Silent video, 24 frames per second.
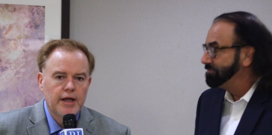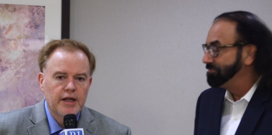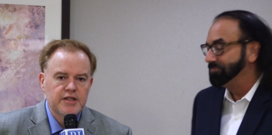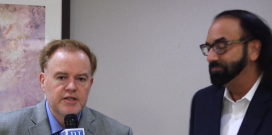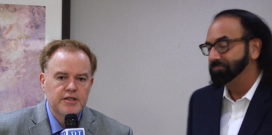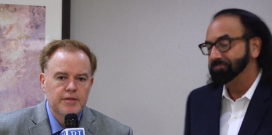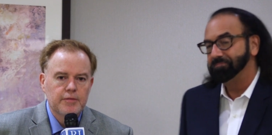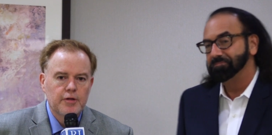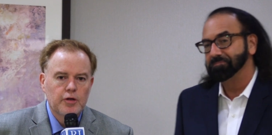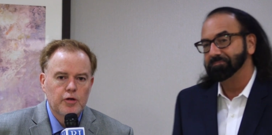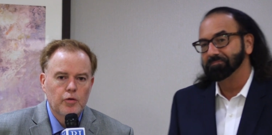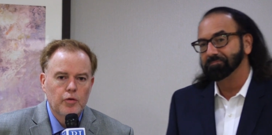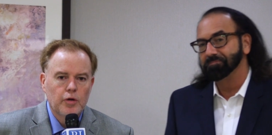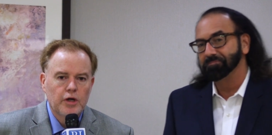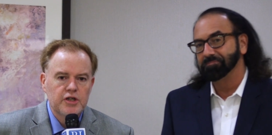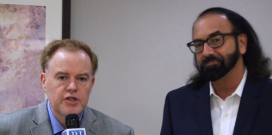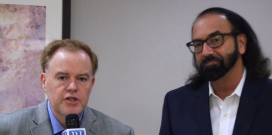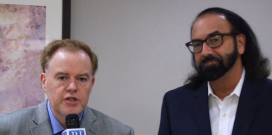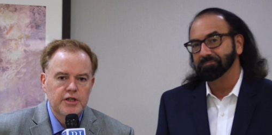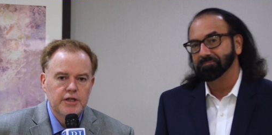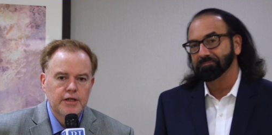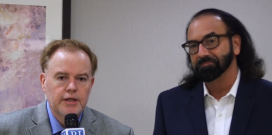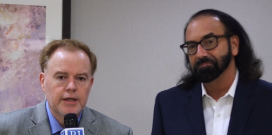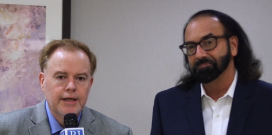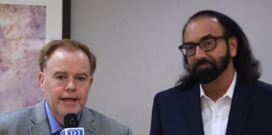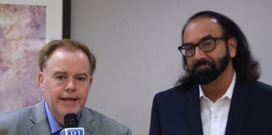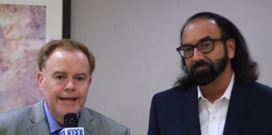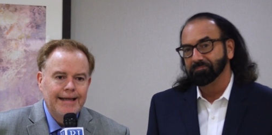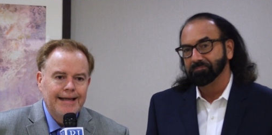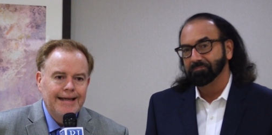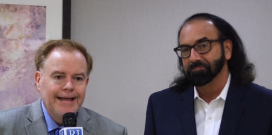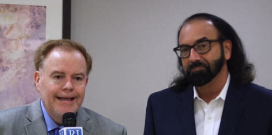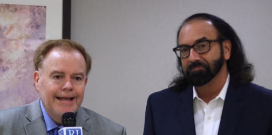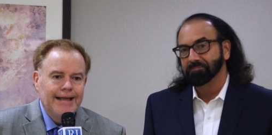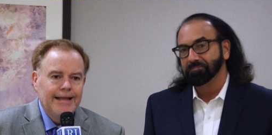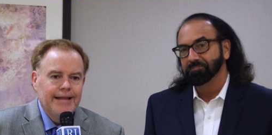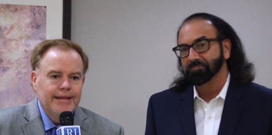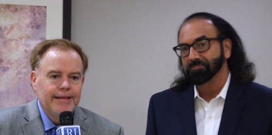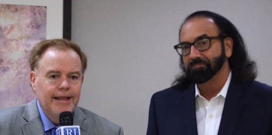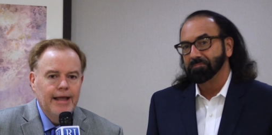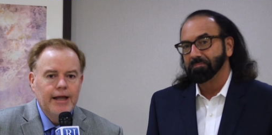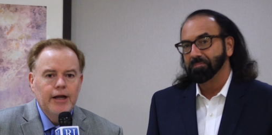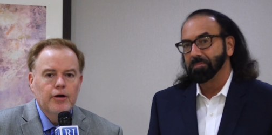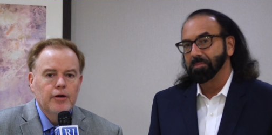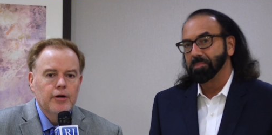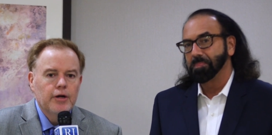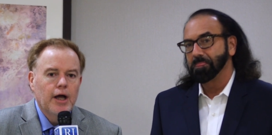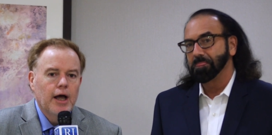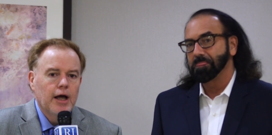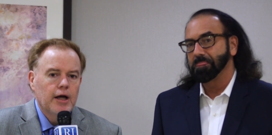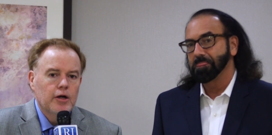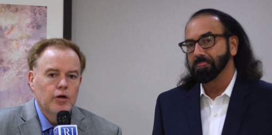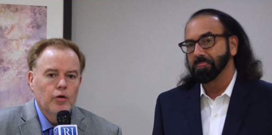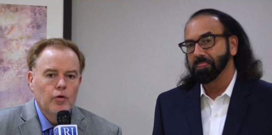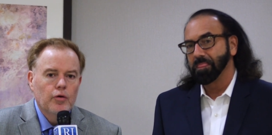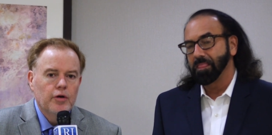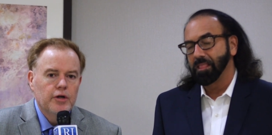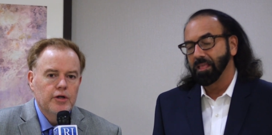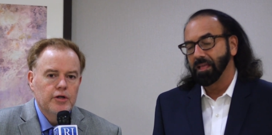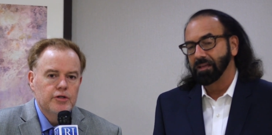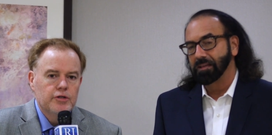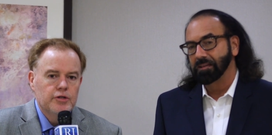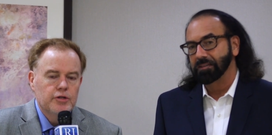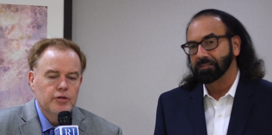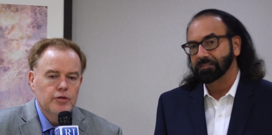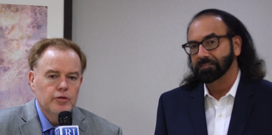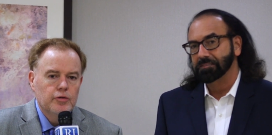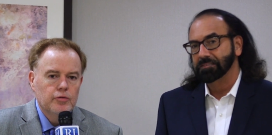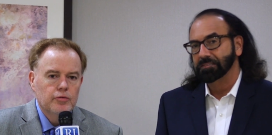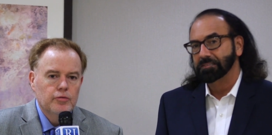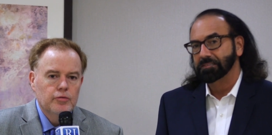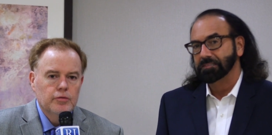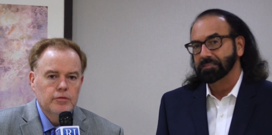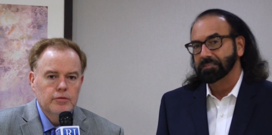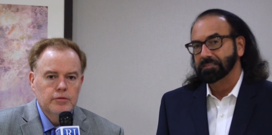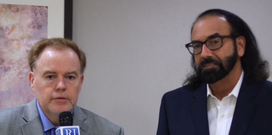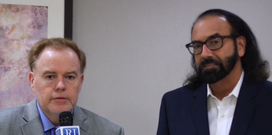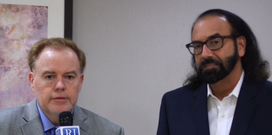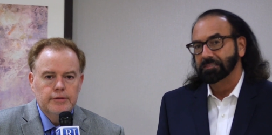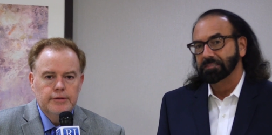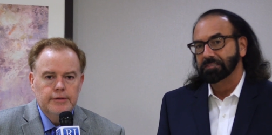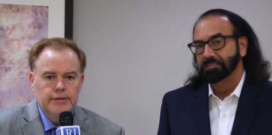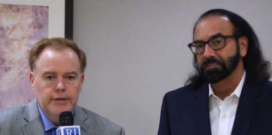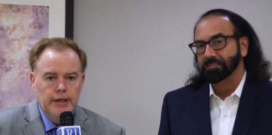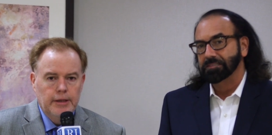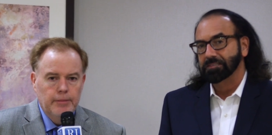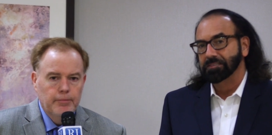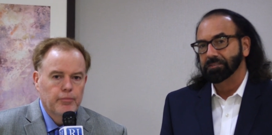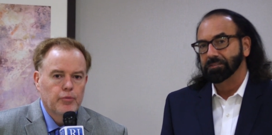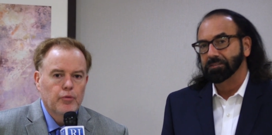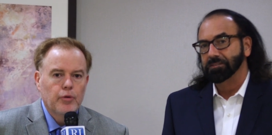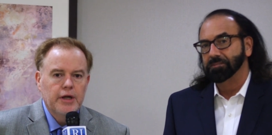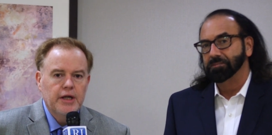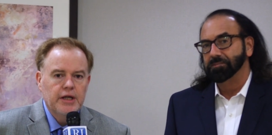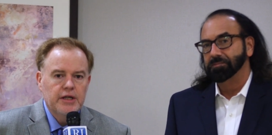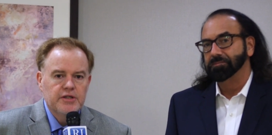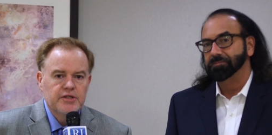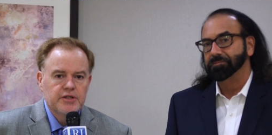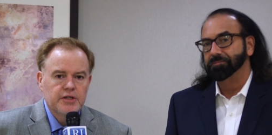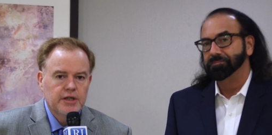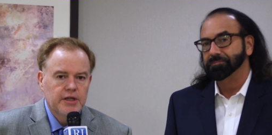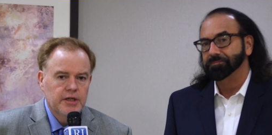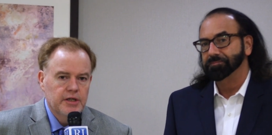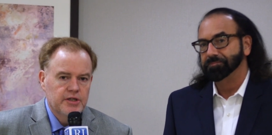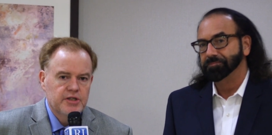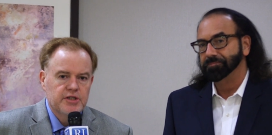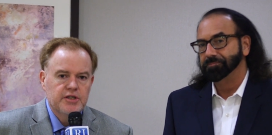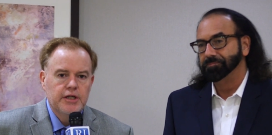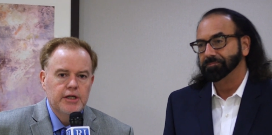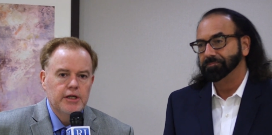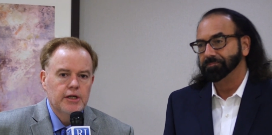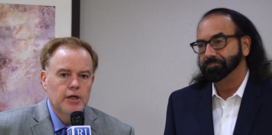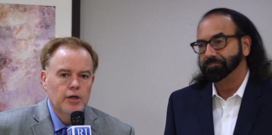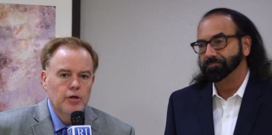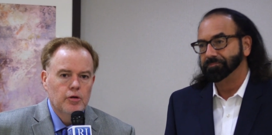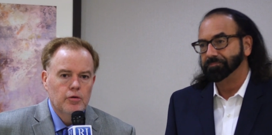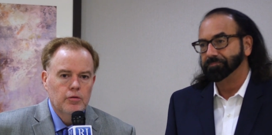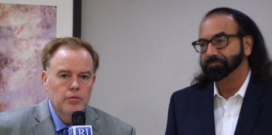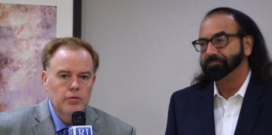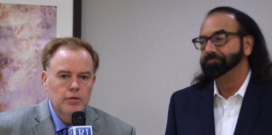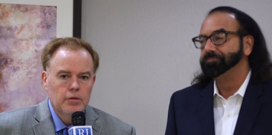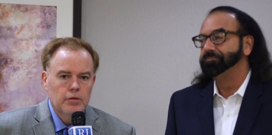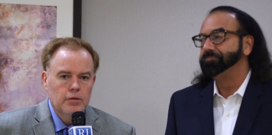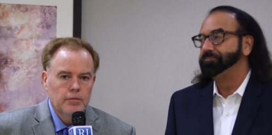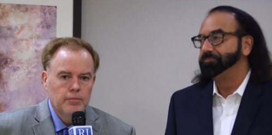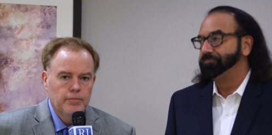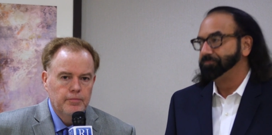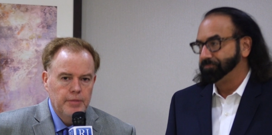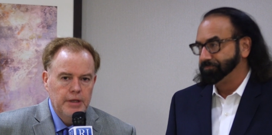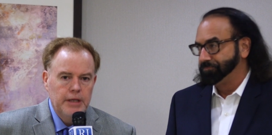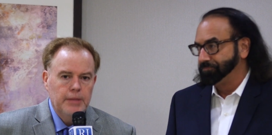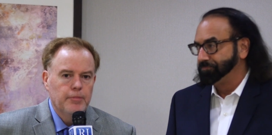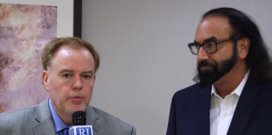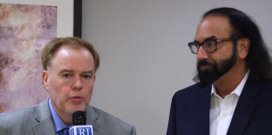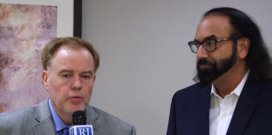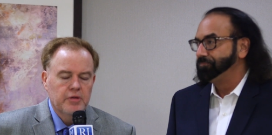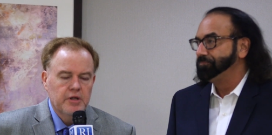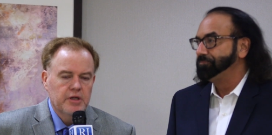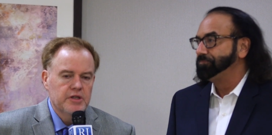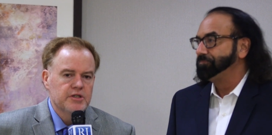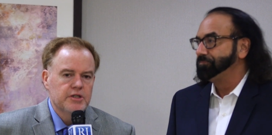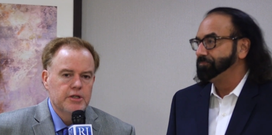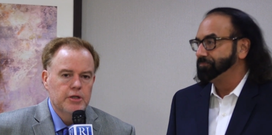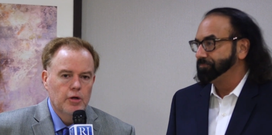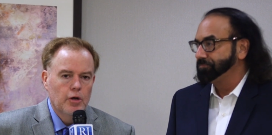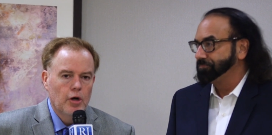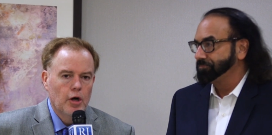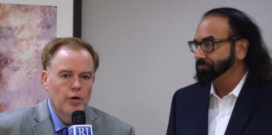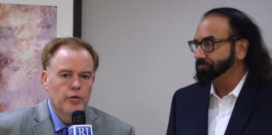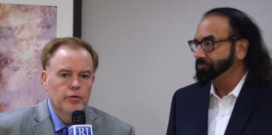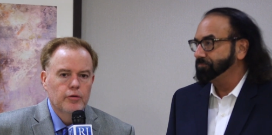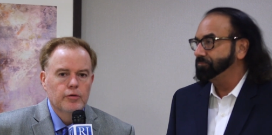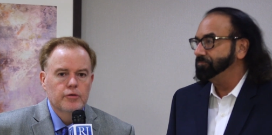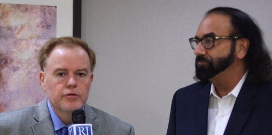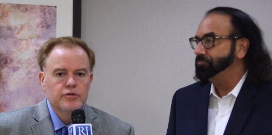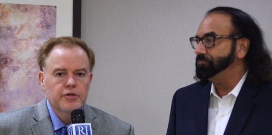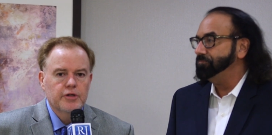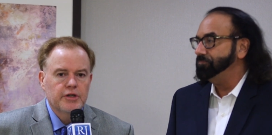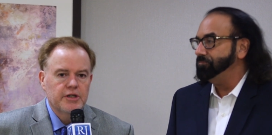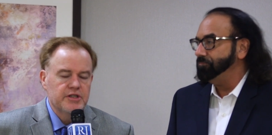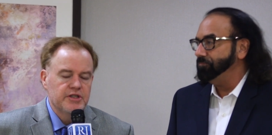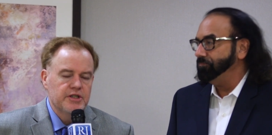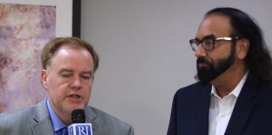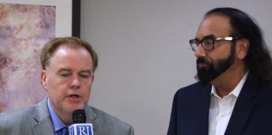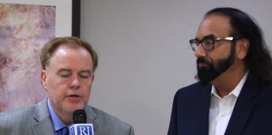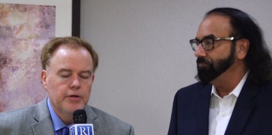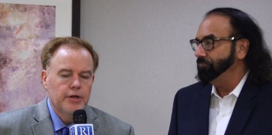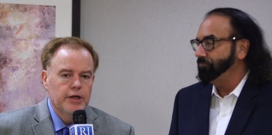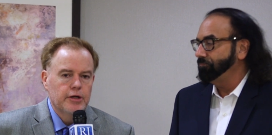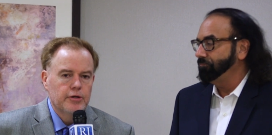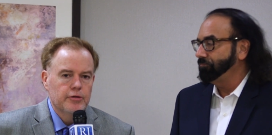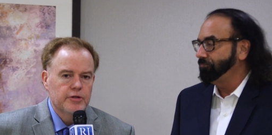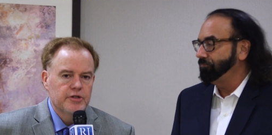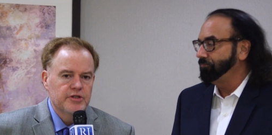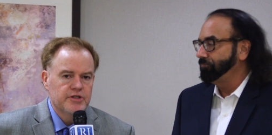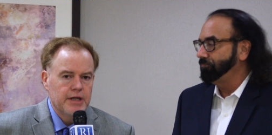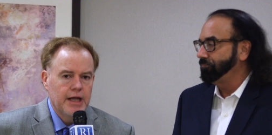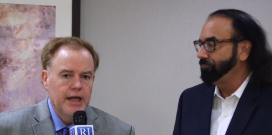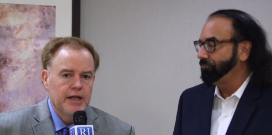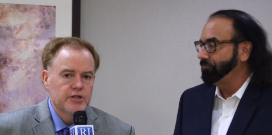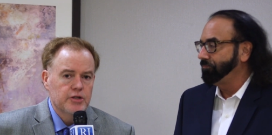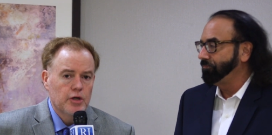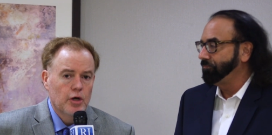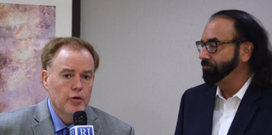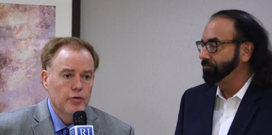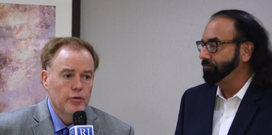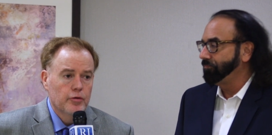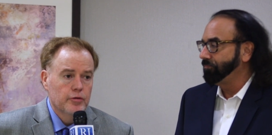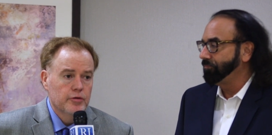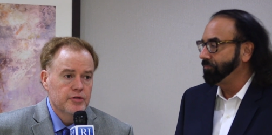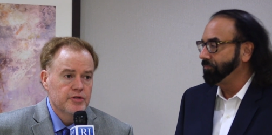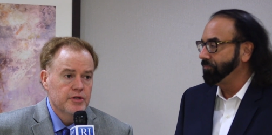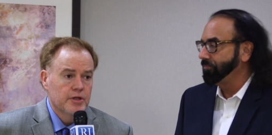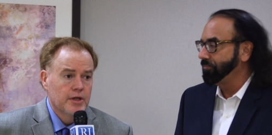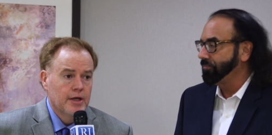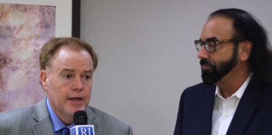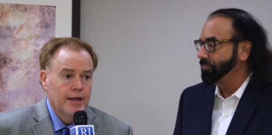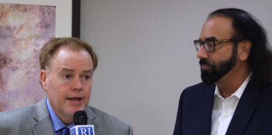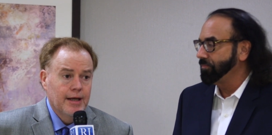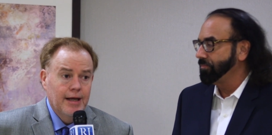Speaker 1: asked him the question. They are not going to embrace casino people with casino owners or casino interests as owners.